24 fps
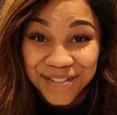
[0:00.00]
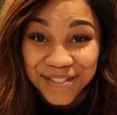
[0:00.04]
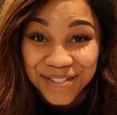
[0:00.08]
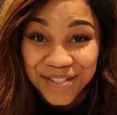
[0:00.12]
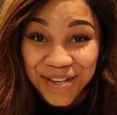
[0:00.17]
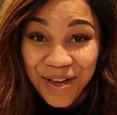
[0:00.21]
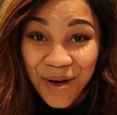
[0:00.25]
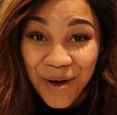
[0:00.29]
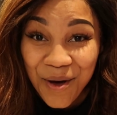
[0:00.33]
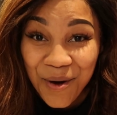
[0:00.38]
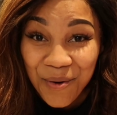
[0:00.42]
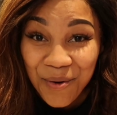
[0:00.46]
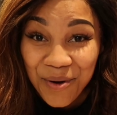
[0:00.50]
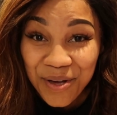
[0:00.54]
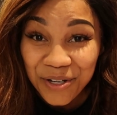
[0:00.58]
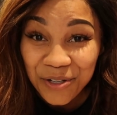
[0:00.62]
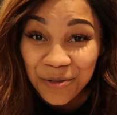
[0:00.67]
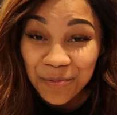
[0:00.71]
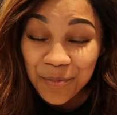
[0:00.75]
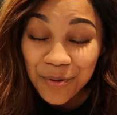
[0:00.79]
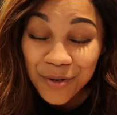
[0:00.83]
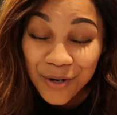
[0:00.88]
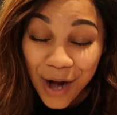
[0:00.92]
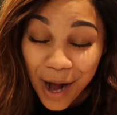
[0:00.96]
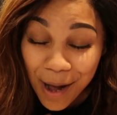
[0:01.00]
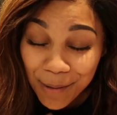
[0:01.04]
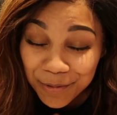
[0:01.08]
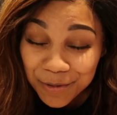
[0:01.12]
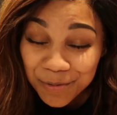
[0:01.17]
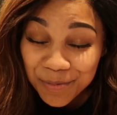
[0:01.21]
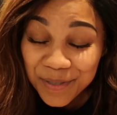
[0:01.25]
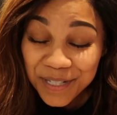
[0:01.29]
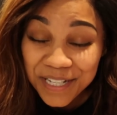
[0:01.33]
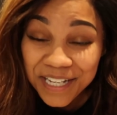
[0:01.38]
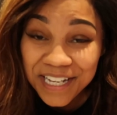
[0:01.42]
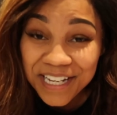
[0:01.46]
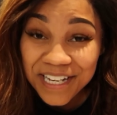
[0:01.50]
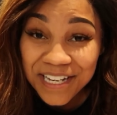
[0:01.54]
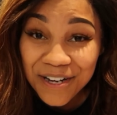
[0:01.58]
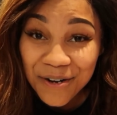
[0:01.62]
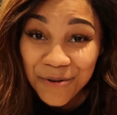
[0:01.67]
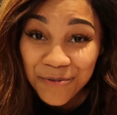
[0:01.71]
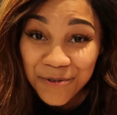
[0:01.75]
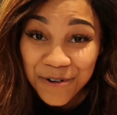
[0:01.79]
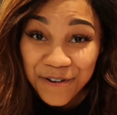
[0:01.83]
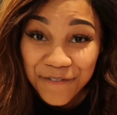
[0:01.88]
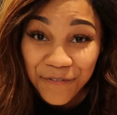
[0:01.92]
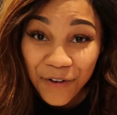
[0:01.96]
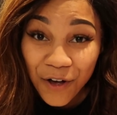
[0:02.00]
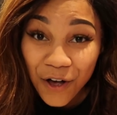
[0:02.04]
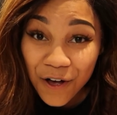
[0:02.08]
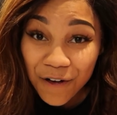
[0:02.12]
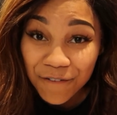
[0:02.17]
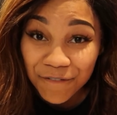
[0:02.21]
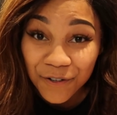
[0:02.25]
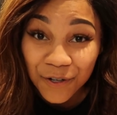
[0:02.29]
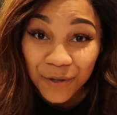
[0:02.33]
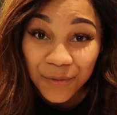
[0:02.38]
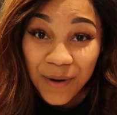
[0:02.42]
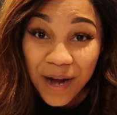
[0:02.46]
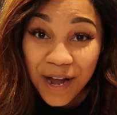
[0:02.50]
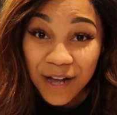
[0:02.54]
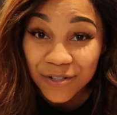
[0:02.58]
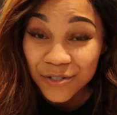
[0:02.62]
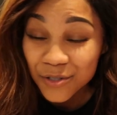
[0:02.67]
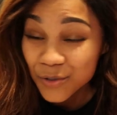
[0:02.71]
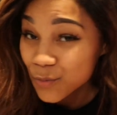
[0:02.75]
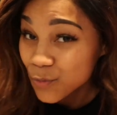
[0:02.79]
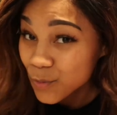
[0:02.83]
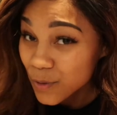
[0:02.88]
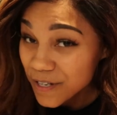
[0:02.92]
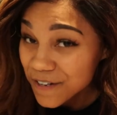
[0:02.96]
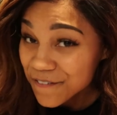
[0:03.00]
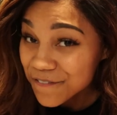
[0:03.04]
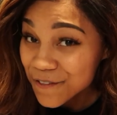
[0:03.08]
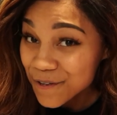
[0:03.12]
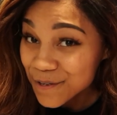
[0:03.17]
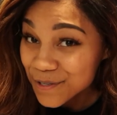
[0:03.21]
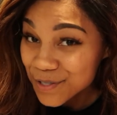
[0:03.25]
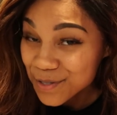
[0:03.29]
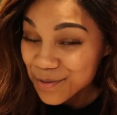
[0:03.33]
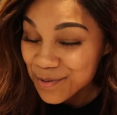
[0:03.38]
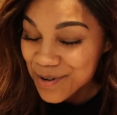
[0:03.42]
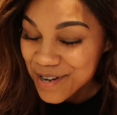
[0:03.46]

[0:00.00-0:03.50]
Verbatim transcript: So it'll probably revolve around one of those